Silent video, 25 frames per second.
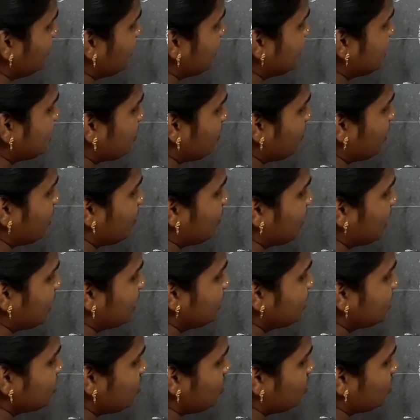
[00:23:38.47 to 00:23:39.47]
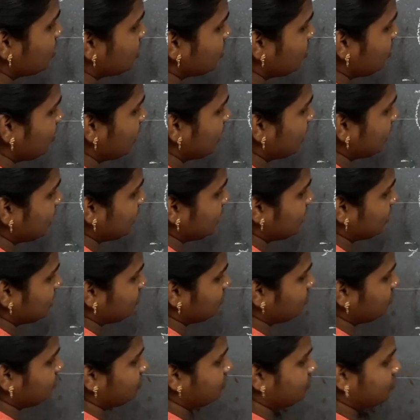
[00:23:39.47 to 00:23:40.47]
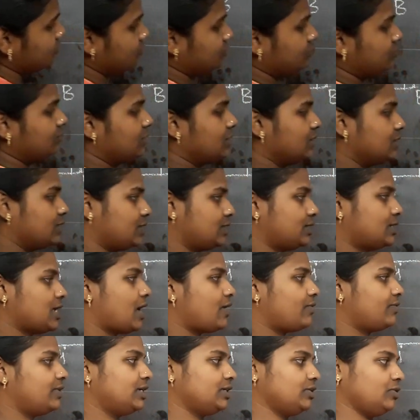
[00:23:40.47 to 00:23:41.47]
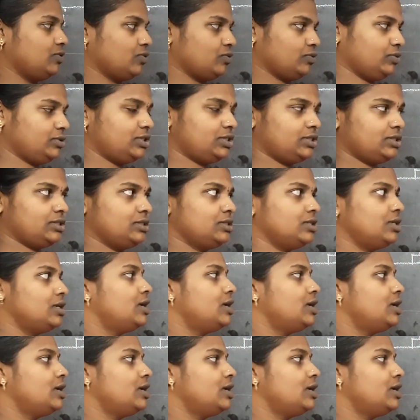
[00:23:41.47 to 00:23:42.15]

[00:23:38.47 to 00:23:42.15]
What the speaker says: square minus cos square theta. This is how it goes.